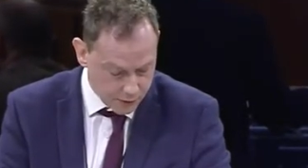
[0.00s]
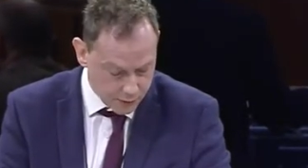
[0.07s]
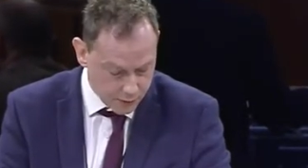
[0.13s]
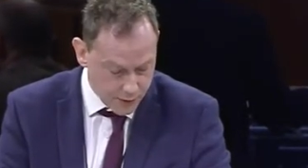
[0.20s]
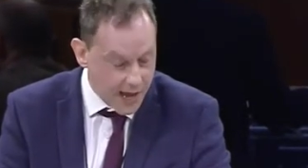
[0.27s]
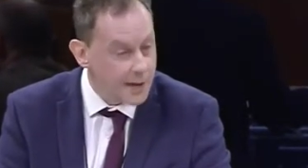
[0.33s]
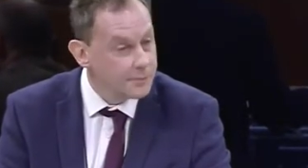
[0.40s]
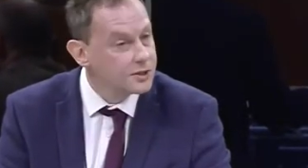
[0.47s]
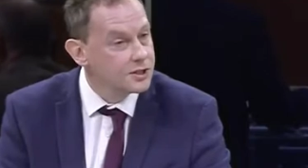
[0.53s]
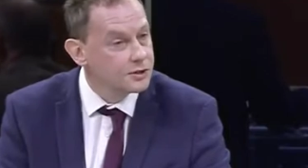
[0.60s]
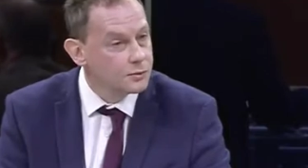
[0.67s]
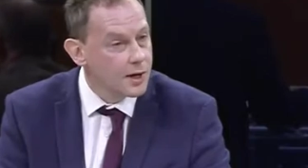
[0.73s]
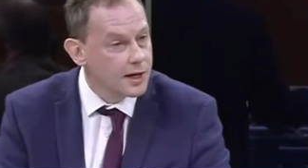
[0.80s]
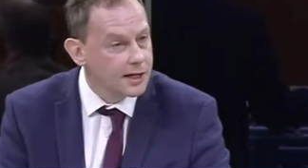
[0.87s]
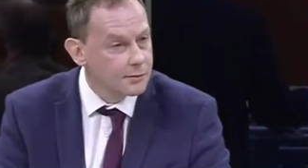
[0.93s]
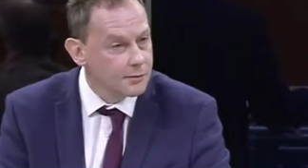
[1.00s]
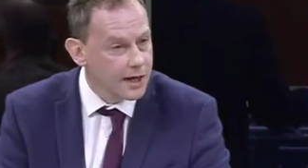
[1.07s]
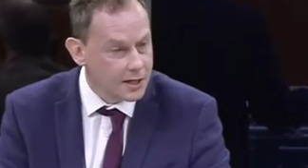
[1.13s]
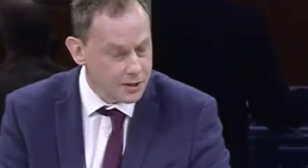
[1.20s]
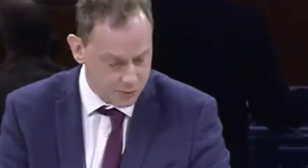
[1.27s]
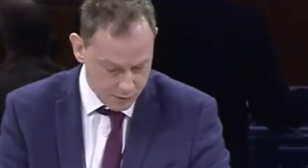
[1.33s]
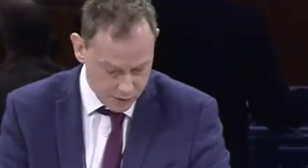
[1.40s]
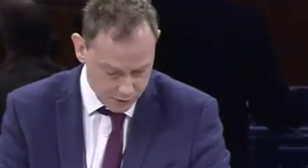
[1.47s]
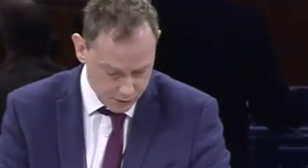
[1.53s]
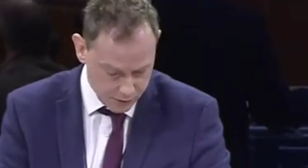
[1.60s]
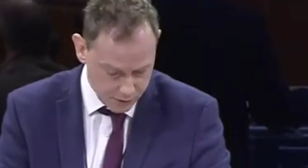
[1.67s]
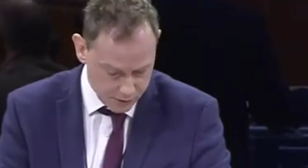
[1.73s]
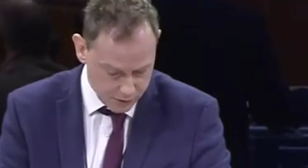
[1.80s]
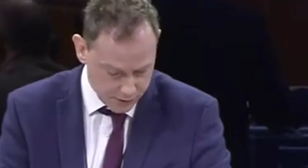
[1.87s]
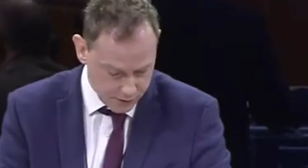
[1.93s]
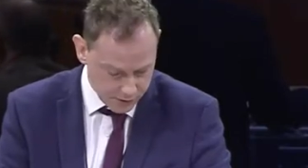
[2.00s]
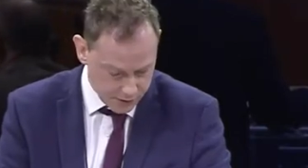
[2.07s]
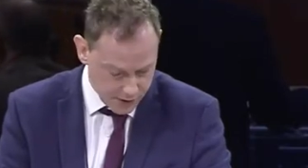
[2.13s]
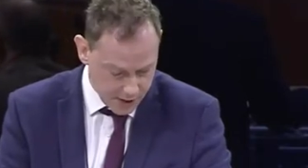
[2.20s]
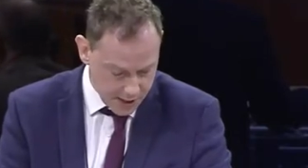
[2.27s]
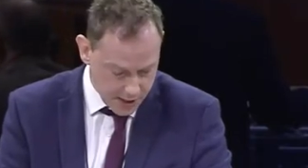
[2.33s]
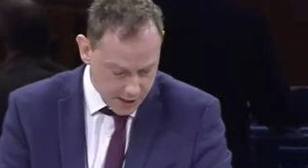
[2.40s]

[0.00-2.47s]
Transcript: through empty dwelling management orders.